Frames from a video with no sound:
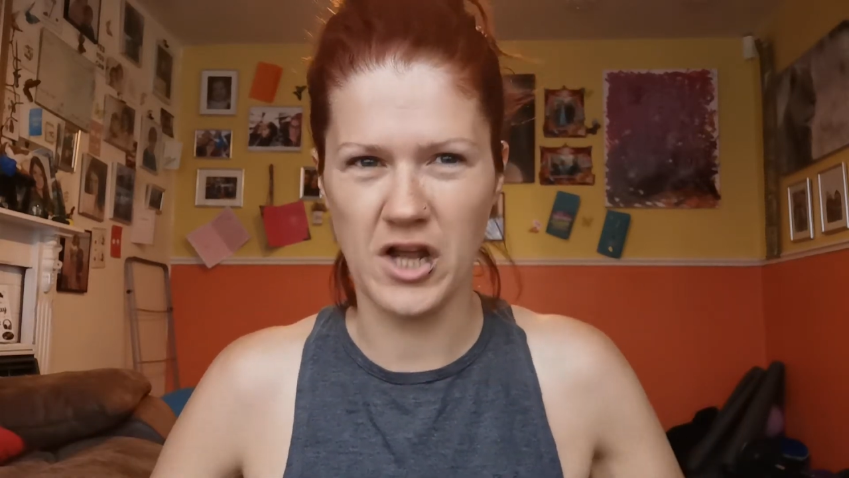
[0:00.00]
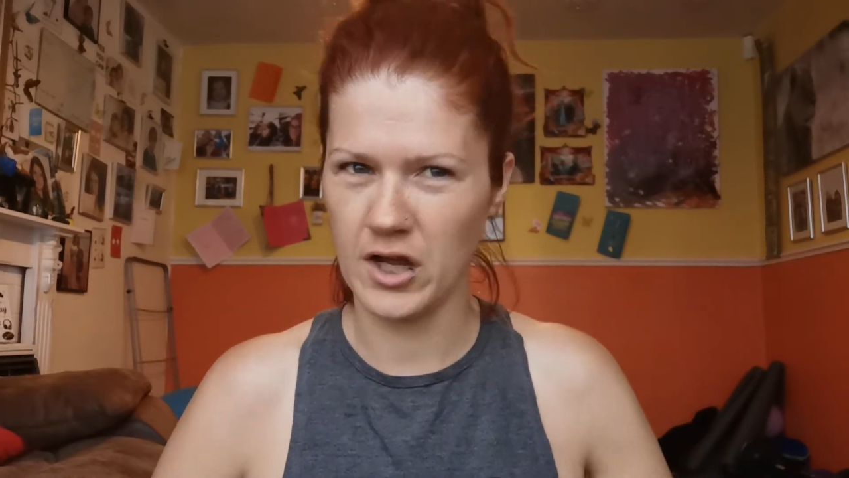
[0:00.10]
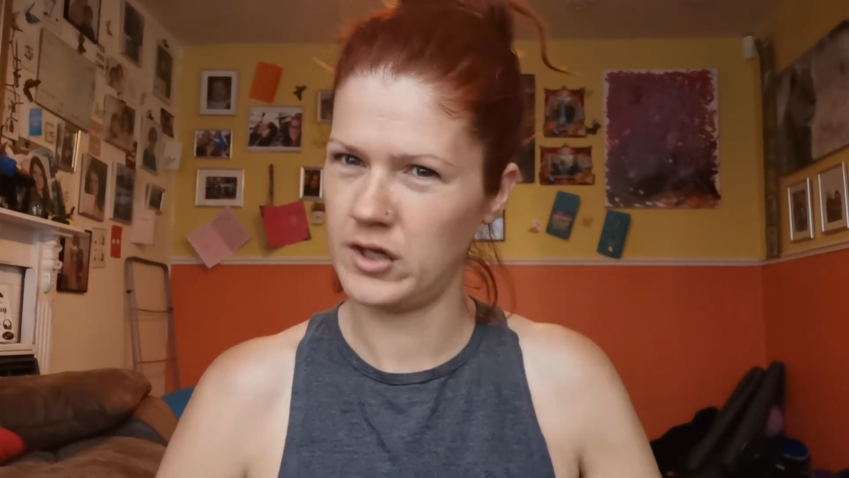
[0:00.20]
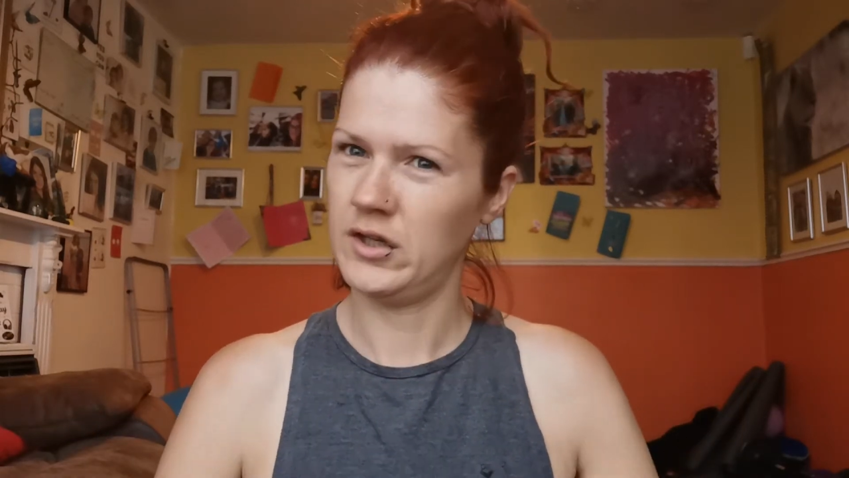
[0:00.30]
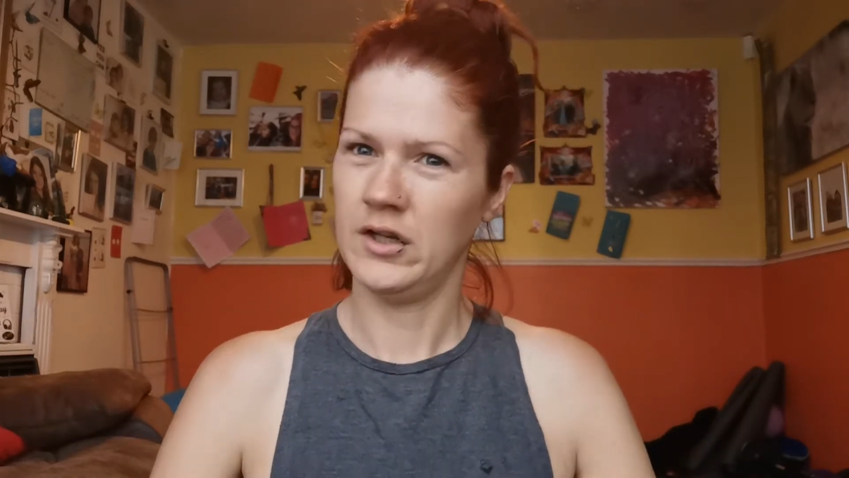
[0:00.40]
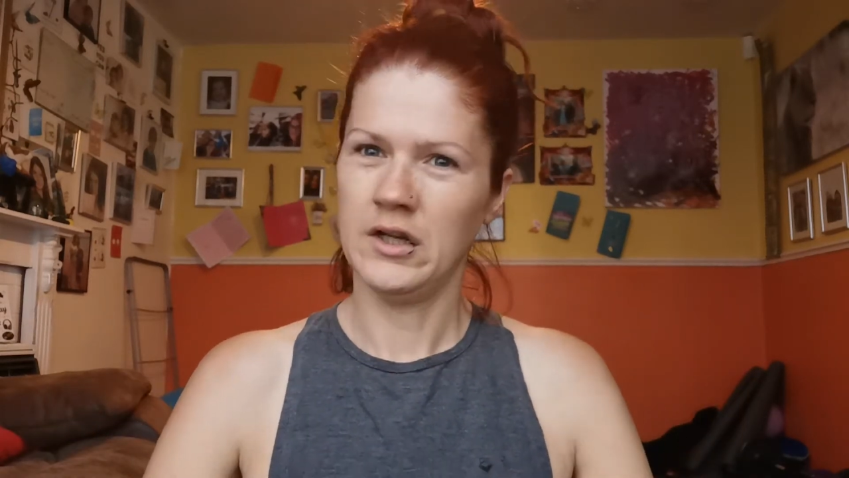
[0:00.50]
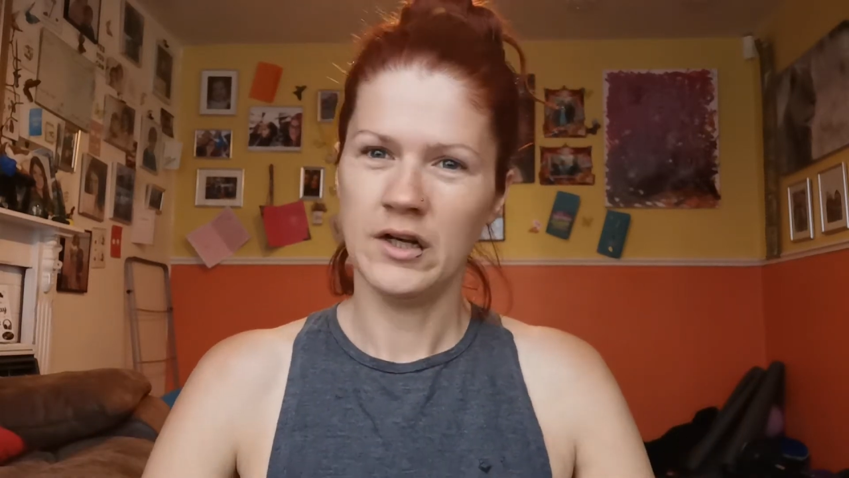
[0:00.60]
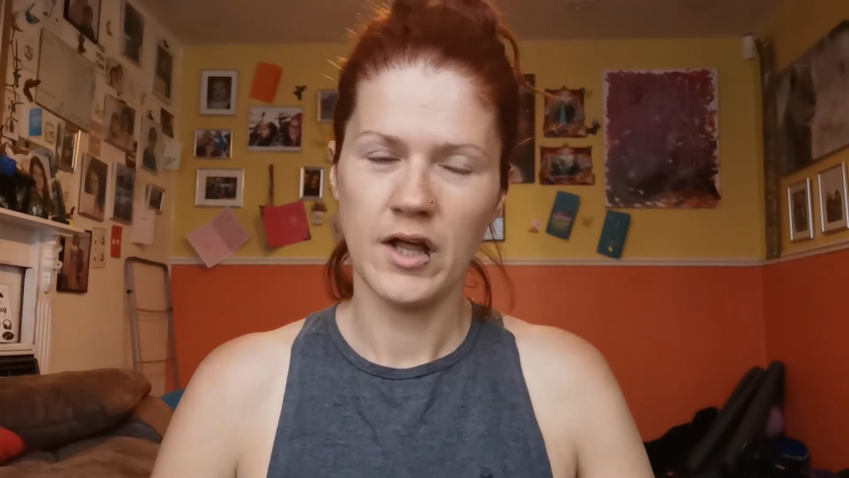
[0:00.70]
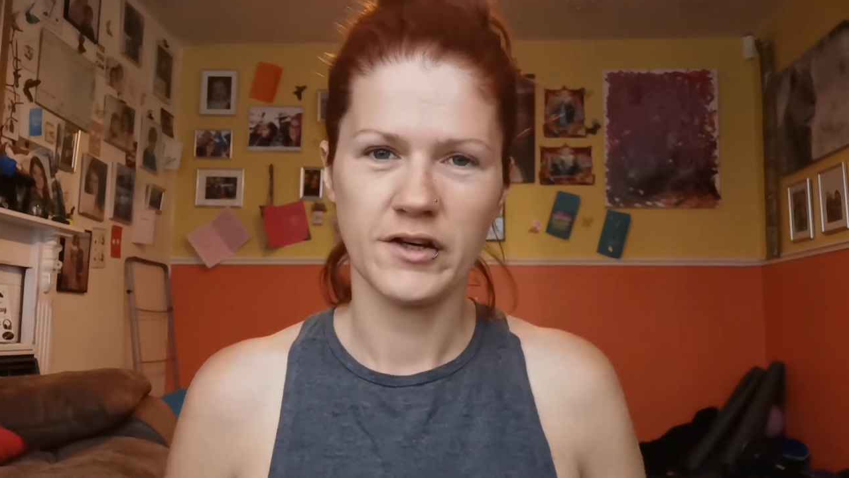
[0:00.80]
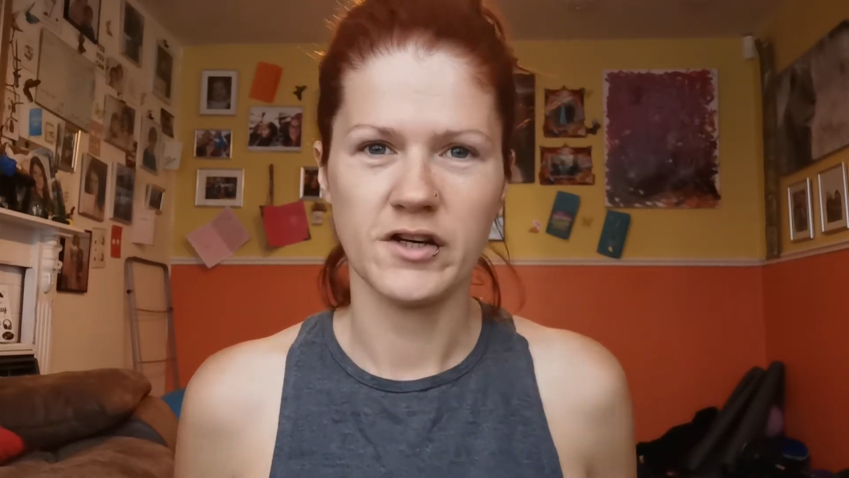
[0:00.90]
air,
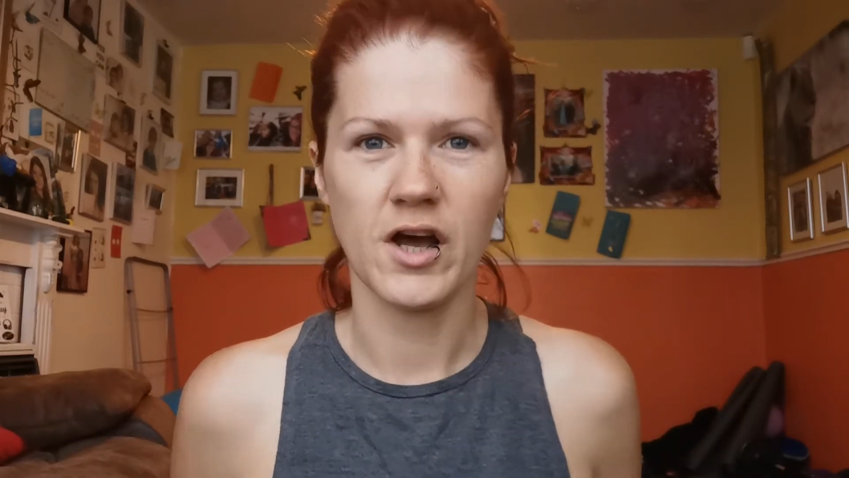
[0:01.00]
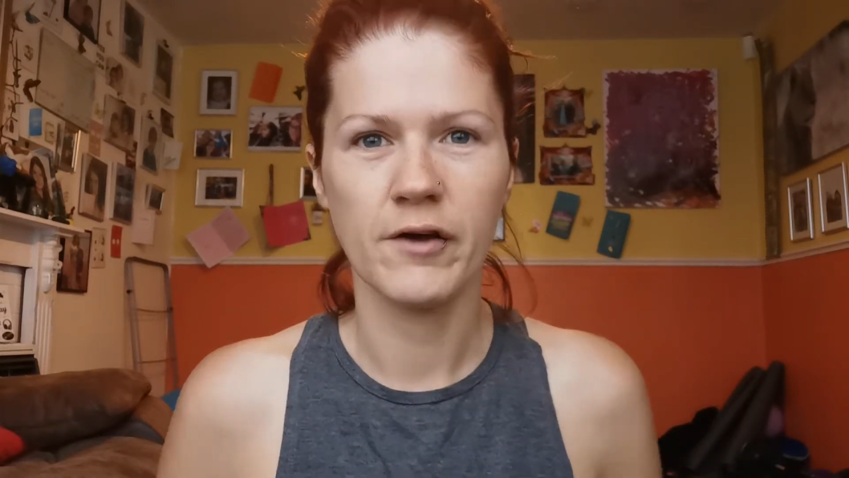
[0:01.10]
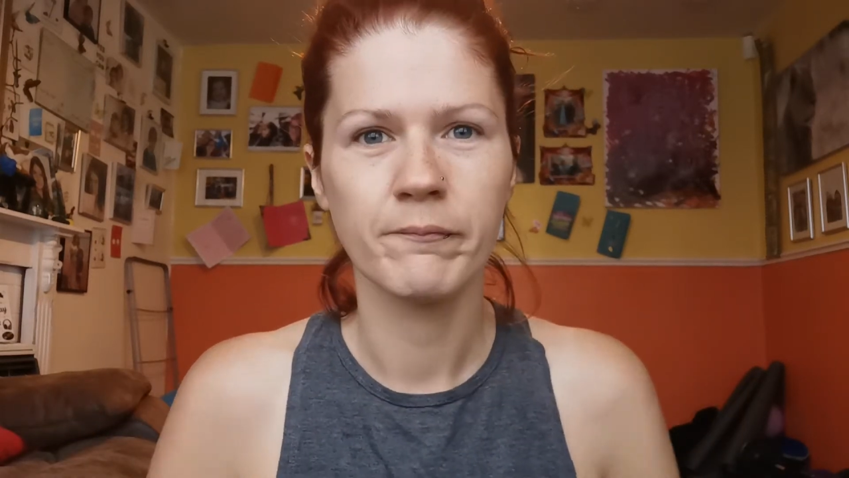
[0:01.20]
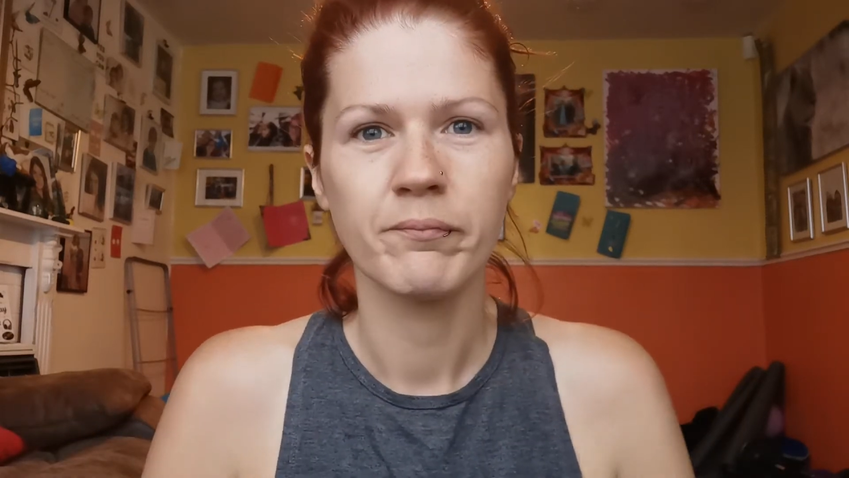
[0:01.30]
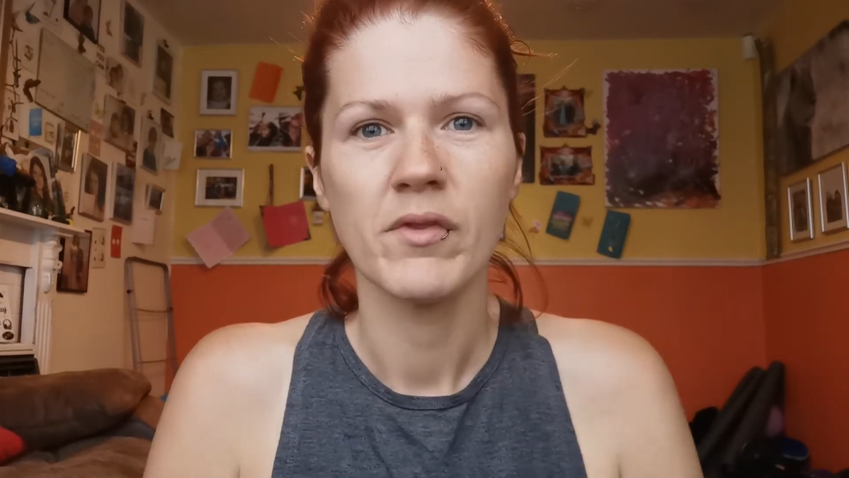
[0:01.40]
la da da.